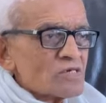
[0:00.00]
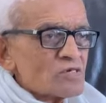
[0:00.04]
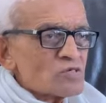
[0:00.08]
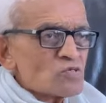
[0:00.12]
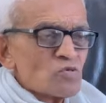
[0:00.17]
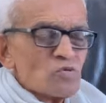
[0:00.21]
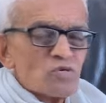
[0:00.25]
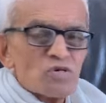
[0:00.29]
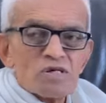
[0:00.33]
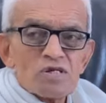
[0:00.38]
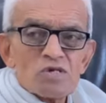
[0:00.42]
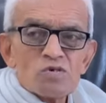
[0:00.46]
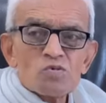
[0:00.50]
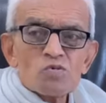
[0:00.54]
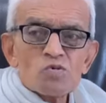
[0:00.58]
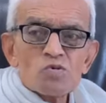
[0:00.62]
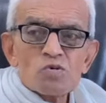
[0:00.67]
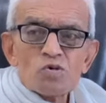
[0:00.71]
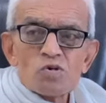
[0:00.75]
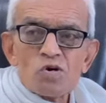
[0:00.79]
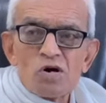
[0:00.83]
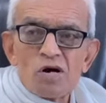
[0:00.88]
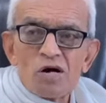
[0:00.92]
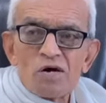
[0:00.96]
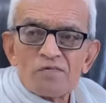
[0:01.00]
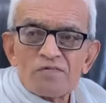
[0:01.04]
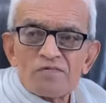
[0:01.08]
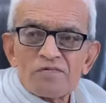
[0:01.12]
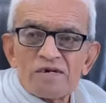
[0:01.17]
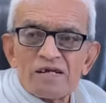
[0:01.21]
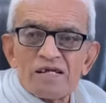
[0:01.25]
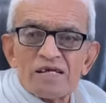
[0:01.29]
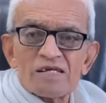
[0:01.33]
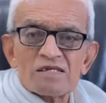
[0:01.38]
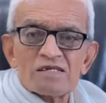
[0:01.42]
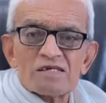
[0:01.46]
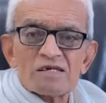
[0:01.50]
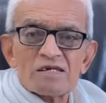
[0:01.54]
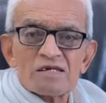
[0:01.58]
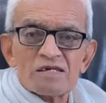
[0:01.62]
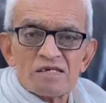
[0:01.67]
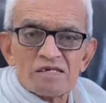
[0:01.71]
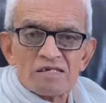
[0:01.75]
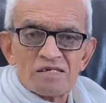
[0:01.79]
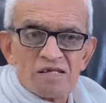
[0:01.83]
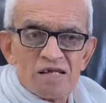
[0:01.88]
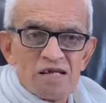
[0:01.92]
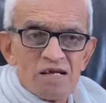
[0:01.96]
So new law of nature
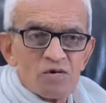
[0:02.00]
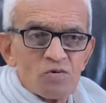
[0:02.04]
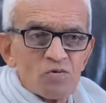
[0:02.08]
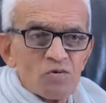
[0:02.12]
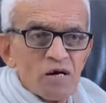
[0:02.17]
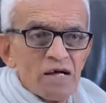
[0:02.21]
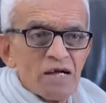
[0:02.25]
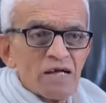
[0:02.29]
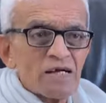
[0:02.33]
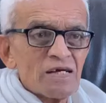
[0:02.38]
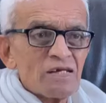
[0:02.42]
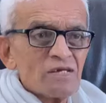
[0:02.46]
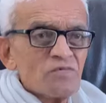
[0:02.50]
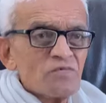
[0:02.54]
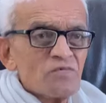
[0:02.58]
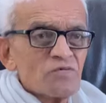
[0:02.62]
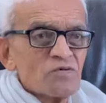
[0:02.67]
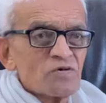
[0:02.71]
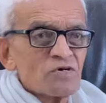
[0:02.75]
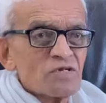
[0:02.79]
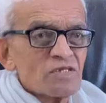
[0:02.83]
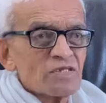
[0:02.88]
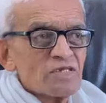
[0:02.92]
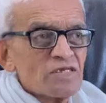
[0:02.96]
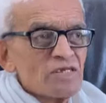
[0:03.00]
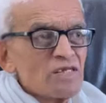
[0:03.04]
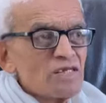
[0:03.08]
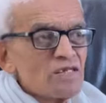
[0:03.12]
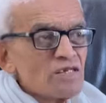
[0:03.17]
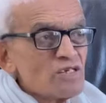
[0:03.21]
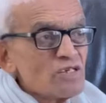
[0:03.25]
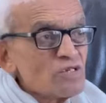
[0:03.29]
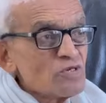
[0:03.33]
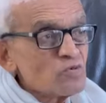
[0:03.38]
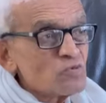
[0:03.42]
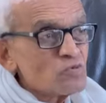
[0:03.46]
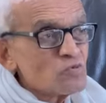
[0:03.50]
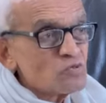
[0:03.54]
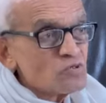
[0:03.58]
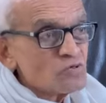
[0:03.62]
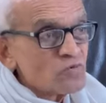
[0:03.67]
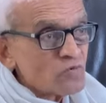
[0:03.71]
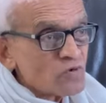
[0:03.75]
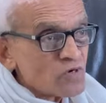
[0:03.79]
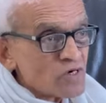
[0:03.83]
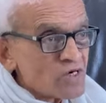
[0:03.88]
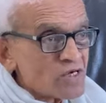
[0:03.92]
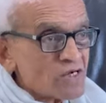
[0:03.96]
is required for the new
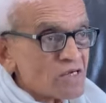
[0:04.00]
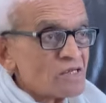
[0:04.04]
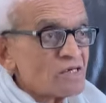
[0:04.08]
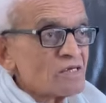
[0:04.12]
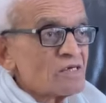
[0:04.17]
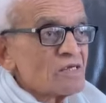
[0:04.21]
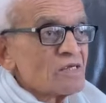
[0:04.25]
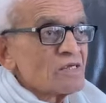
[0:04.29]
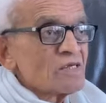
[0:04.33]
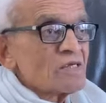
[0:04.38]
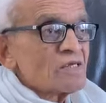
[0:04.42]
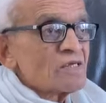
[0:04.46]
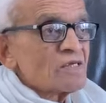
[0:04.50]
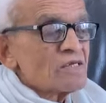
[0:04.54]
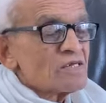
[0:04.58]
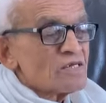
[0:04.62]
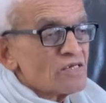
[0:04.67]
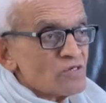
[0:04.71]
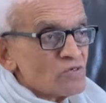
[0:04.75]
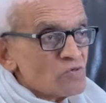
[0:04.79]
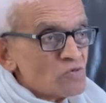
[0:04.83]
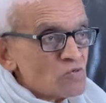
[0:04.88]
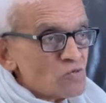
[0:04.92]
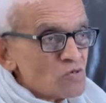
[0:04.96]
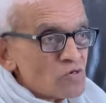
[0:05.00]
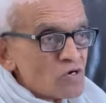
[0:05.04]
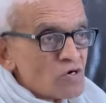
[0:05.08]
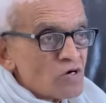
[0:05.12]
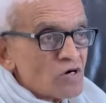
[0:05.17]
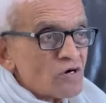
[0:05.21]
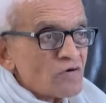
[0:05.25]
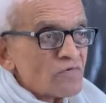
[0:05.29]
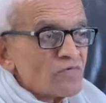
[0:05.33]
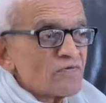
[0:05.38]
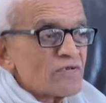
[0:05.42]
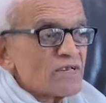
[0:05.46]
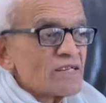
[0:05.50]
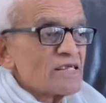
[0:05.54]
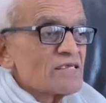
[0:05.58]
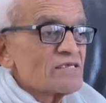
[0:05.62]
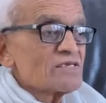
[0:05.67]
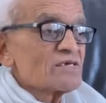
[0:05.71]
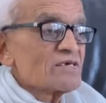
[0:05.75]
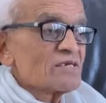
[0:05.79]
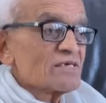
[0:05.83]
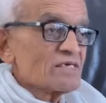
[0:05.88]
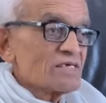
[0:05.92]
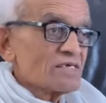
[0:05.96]
world, new law of
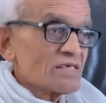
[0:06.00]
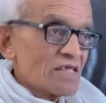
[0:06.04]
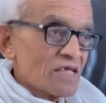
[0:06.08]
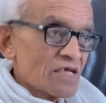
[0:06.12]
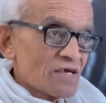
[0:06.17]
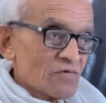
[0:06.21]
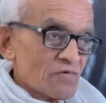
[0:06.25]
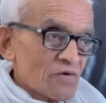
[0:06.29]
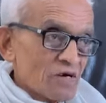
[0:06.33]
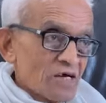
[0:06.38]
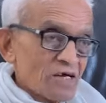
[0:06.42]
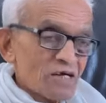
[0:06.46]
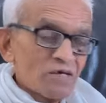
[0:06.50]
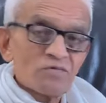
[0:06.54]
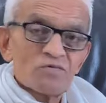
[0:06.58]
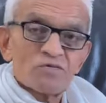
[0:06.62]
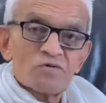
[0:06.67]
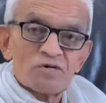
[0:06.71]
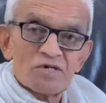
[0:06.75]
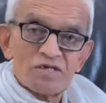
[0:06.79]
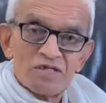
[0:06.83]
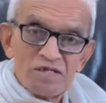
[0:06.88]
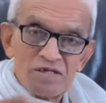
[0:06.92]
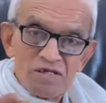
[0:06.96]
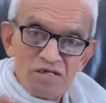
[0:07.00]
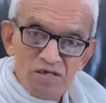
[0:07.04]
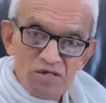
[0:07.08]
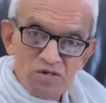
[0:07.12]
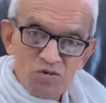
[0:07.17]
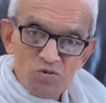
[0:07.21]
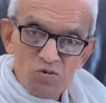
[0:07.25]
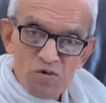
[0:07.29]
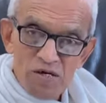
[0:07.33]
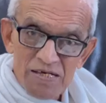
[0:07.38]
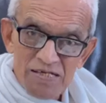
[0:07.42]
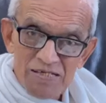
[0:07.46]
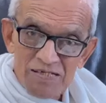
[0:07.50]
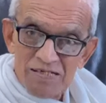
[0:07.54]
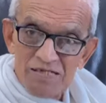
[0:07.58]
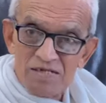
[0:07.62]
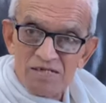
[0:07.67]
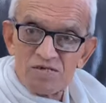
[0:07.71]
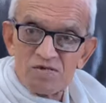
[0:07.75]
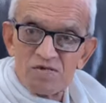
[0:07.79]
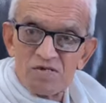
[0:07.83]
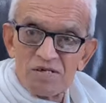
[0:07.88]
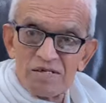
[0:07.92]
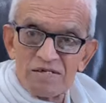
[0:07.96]
nature is required for the new
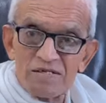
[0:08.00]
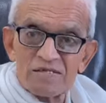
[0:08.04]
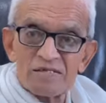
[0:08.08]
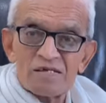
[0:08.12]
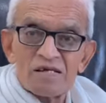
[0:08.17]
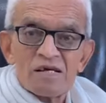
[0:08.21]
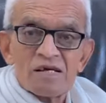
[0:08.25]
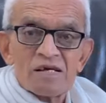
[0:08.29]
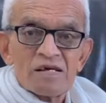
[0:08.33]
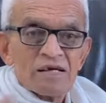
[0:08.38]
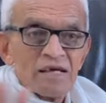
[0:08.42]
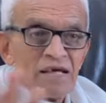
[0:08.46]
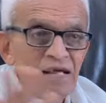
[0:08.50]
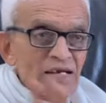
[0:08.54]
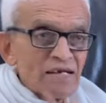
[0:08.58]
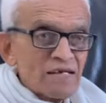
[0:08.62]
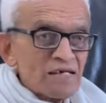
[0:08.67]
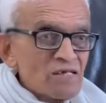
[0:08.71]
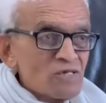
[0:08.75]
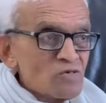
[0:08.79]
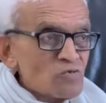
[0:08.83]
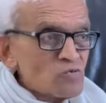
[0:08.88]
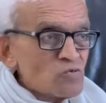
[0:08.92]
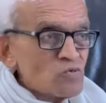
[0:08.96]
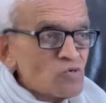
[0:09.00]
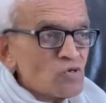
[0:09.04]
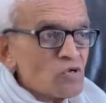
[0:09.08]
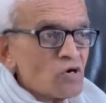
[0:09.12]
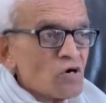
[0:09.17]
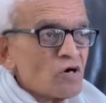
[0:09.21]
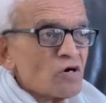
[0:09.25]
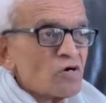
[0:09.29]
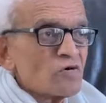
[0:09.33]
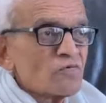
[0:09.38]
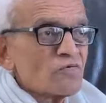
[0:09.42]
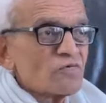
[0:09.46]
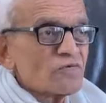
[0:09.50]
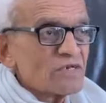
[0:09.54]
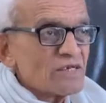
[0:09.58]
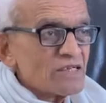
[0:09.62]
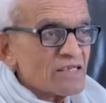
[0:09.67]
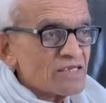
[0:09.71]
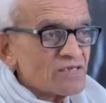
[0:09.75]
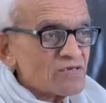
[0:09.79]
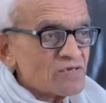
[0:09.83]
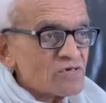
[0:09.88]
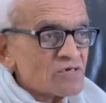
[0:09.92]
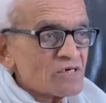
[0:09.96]
existence, and new law of
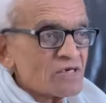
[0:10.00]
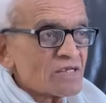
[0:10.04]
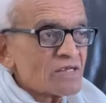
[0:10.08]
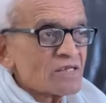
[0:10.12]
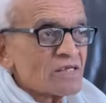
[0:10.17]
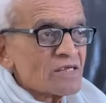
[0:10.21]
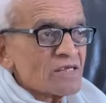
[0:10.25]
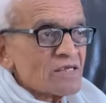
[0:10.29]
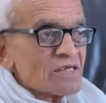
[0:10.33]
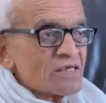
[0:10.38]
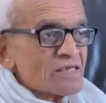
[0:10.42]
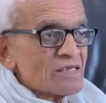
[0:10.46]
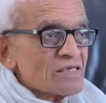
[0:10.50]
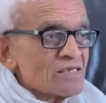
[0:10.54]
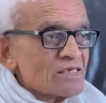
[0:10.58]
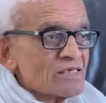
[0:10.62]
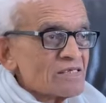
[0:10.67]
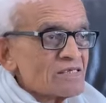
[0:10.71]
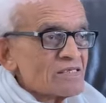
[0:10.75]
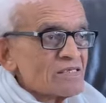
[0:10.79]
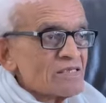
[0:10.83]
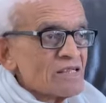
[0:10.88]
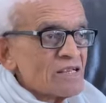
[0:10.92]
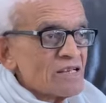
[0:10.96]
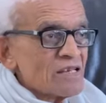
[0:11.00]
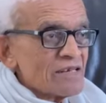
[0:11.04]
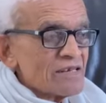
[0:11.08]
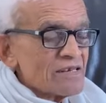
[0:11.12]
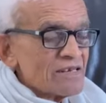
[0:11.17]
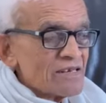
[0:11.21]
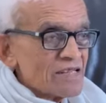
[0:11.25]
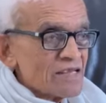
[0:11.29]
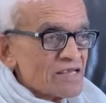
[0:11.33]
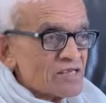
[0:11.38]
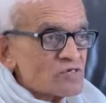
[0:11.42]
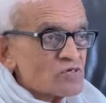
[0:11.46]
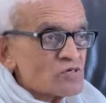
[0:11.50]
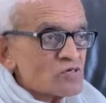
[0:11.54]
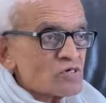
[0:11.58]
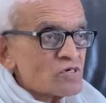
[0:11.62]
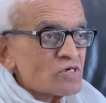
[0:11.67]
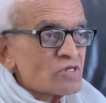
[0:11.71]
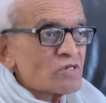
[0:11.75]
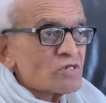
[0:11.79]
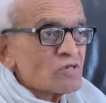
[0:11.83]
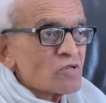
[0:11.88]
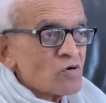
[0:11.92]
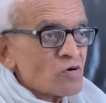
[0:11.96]
nature is the
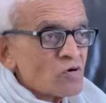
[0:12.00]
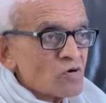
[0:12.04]
nature